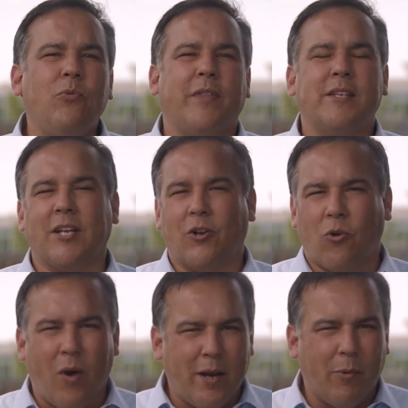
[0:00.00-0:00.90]
this
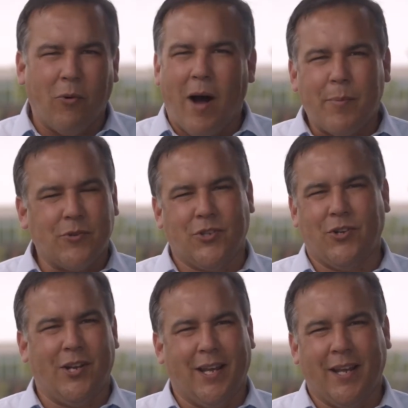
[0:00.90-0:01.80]
incredible
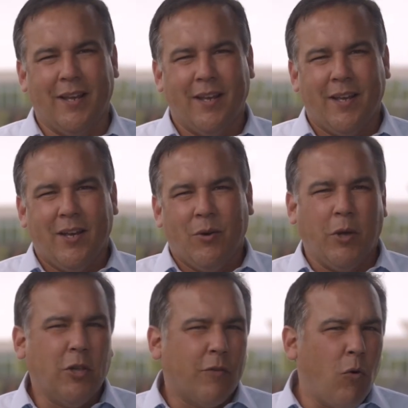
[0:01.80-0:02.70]
opportunity.
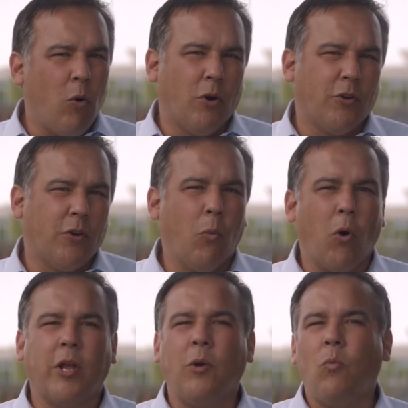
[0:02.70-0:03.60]
We look forward to
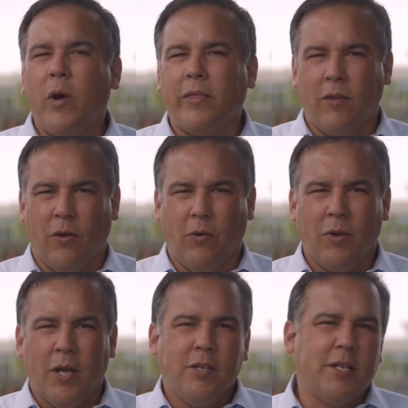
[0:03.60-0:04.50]
working with you
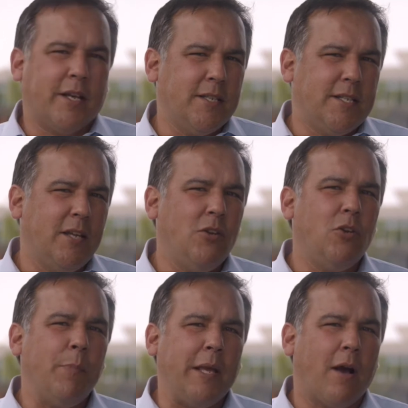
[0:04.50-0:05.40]
to continue
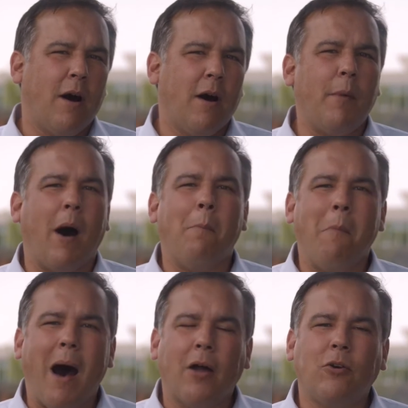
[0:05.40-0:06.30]
to become a
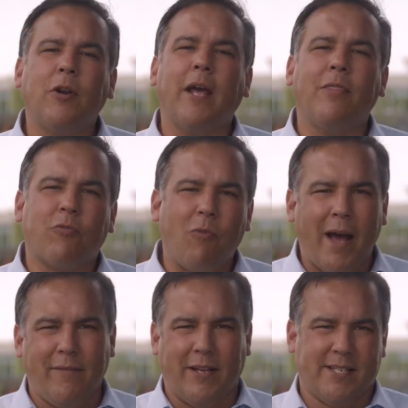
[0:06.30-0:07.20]
modern and
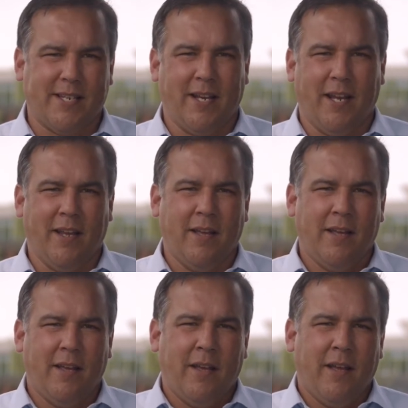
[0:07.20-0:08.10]
thriving city.
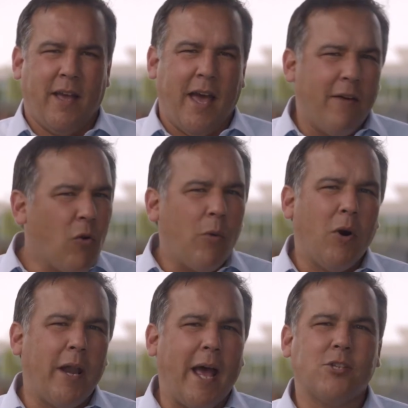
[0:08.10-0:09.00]

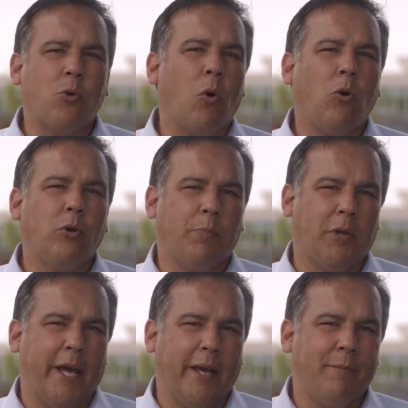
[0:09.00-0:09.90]
Everyone has a role to
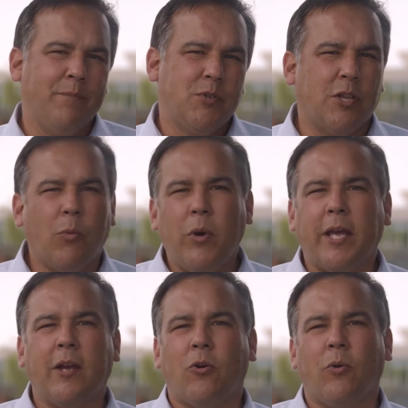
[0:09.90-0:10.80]
play so that we
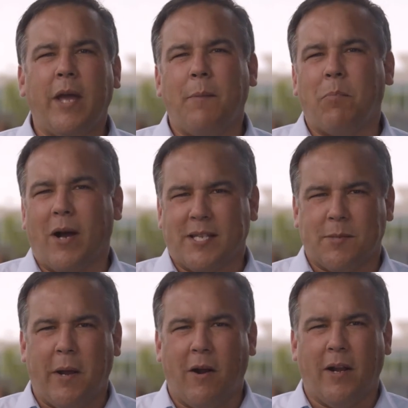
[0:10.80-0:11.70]
can create
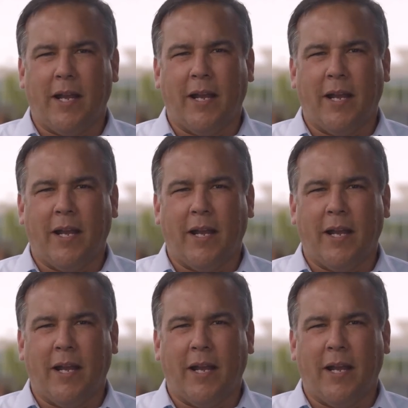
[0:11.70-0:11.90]
prosperity